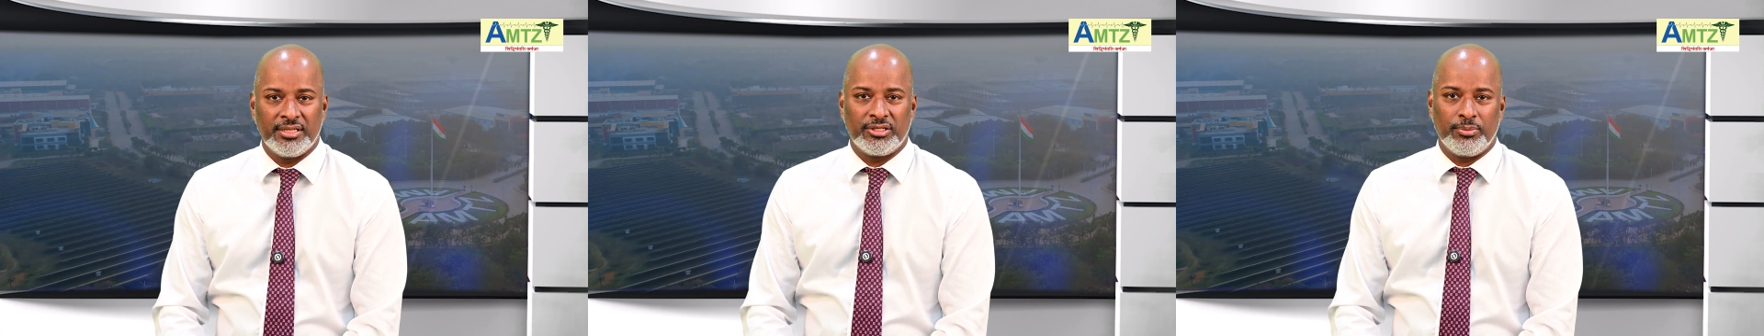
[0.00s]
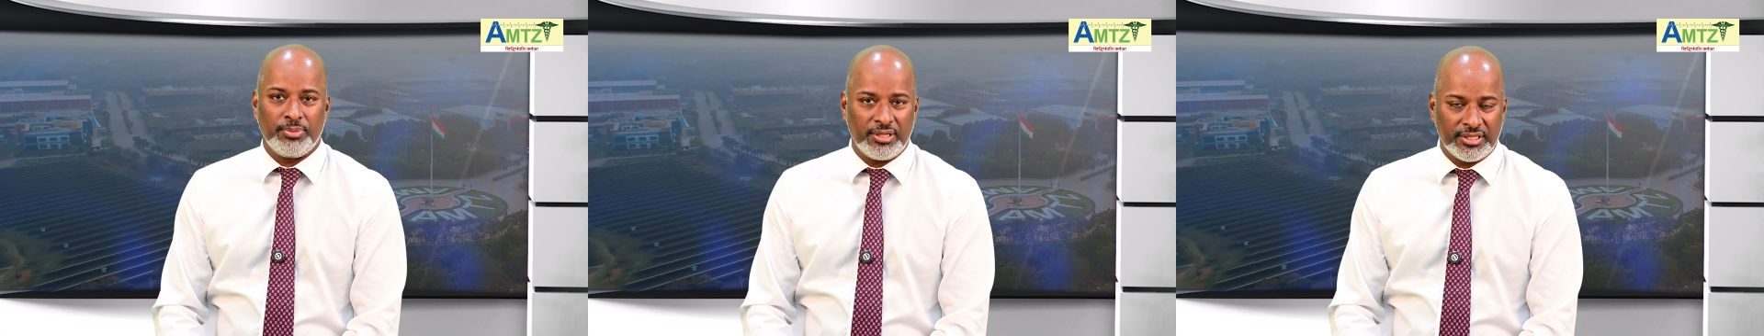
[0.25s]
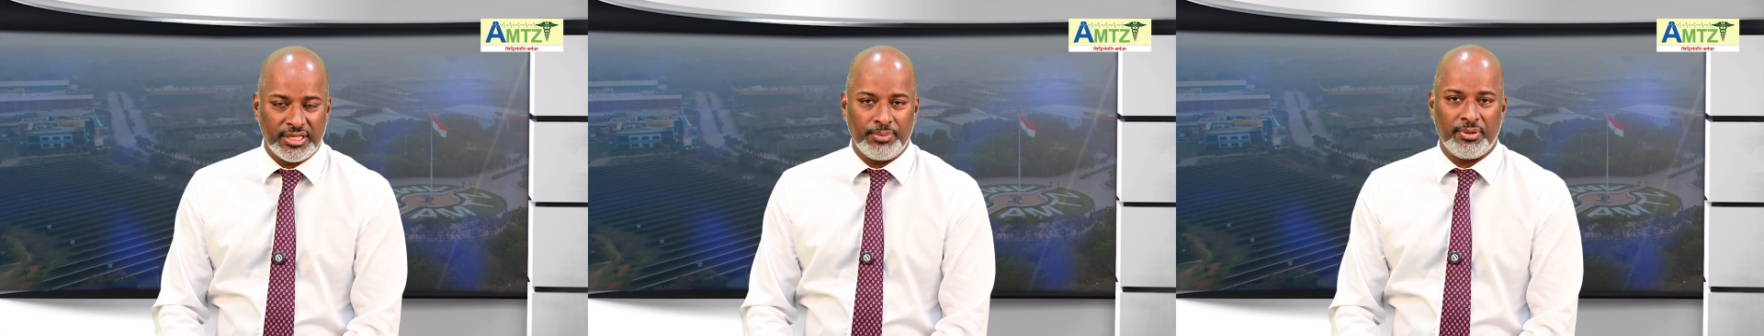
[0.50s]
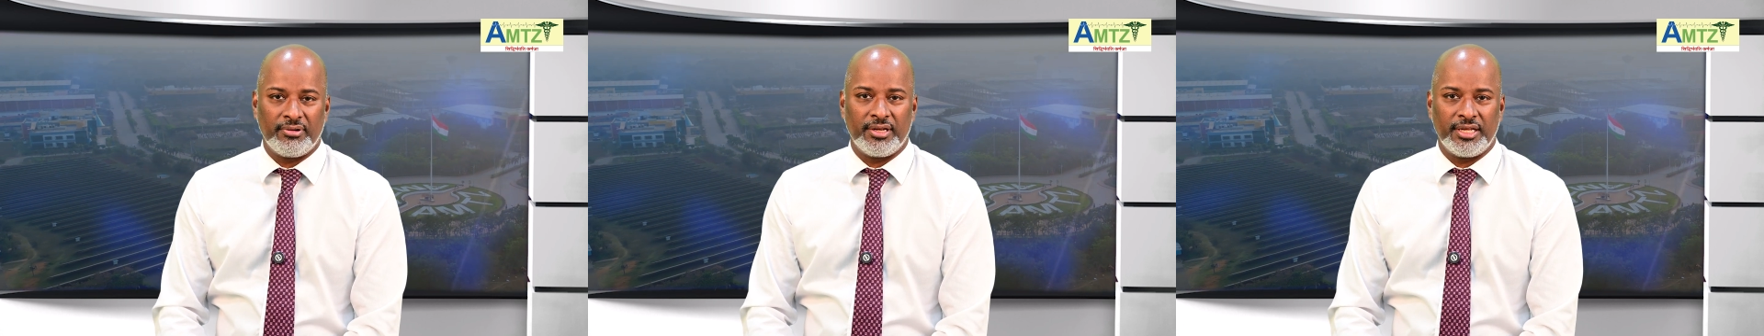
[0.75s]
to build
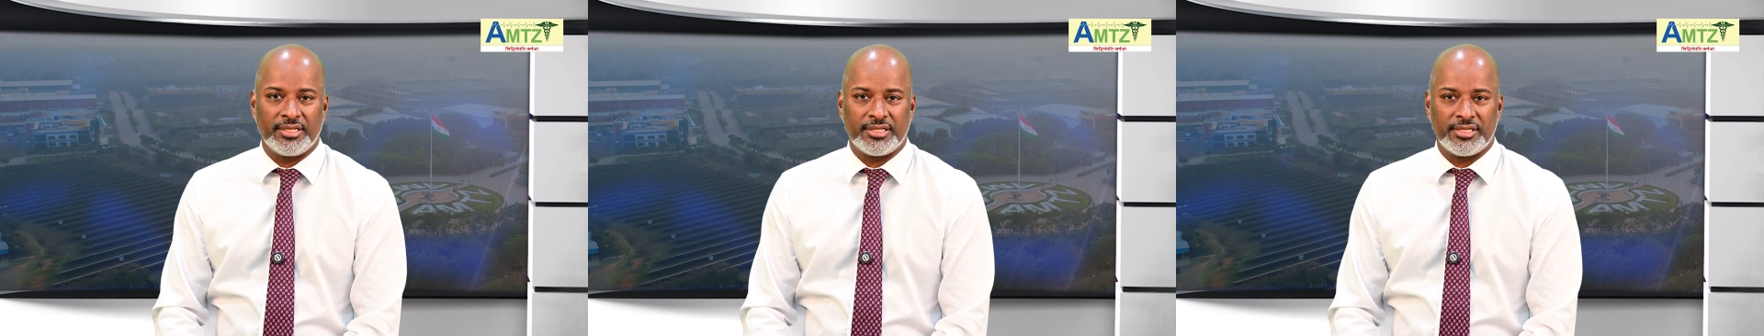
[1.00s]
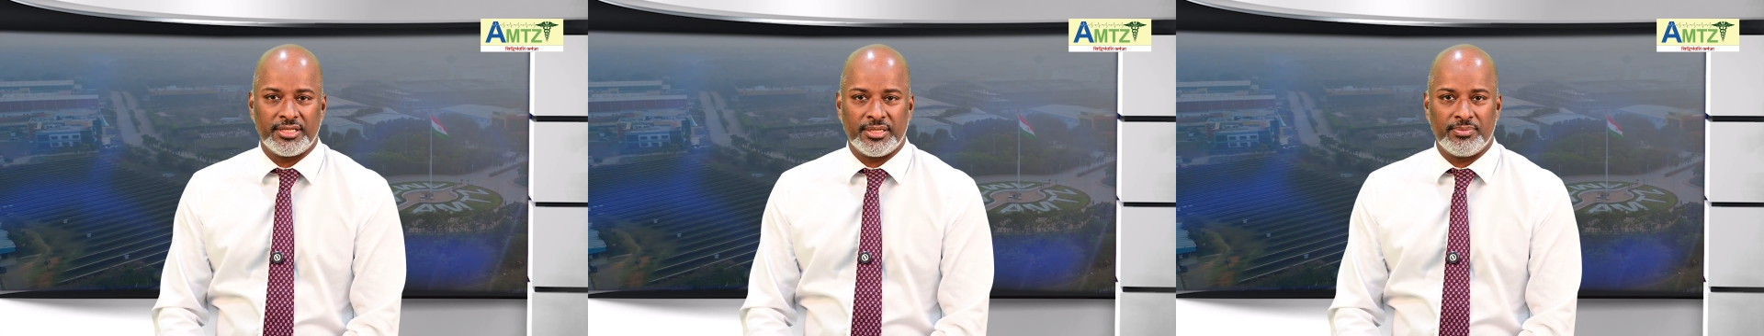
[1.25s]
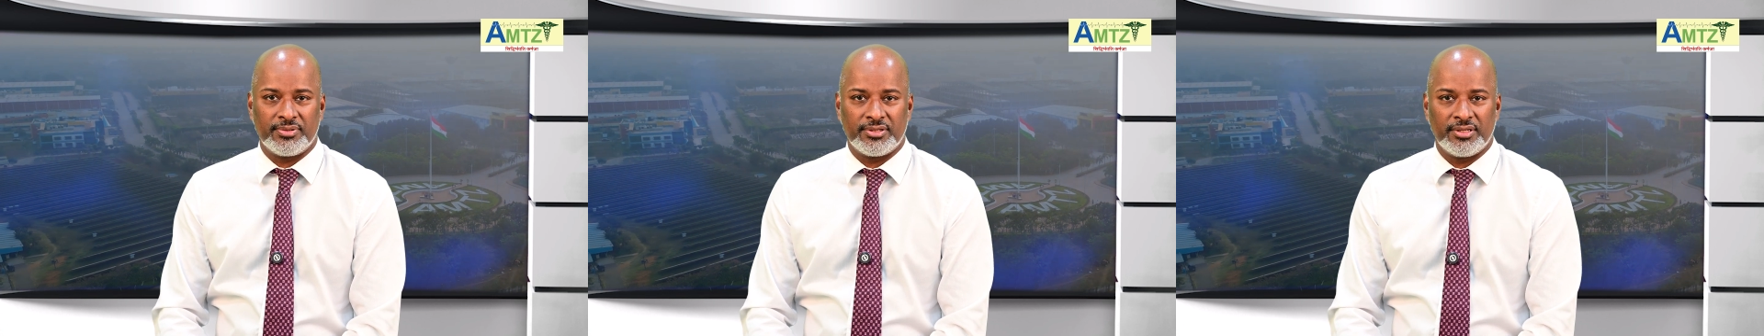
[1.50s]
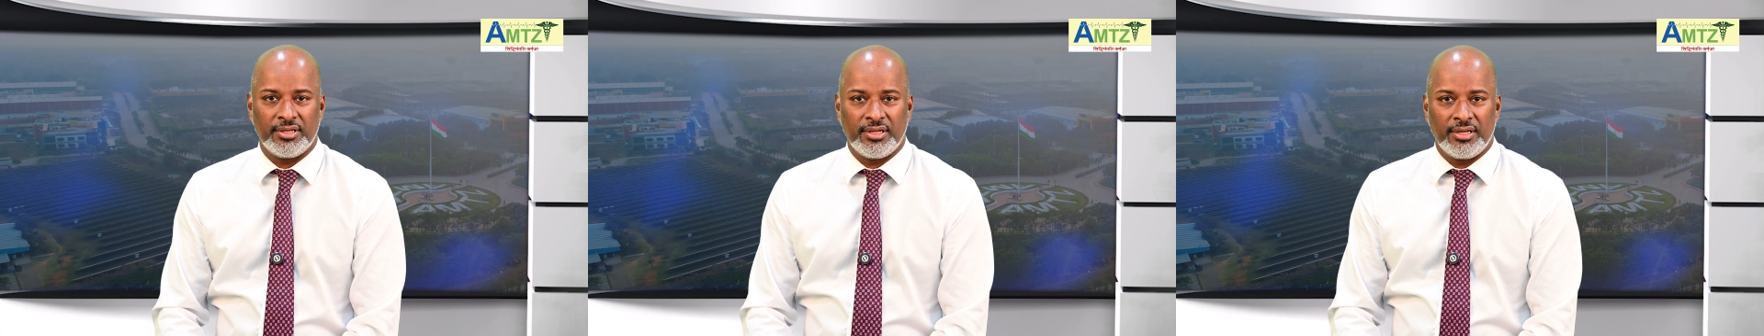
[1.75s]
deeper relationships,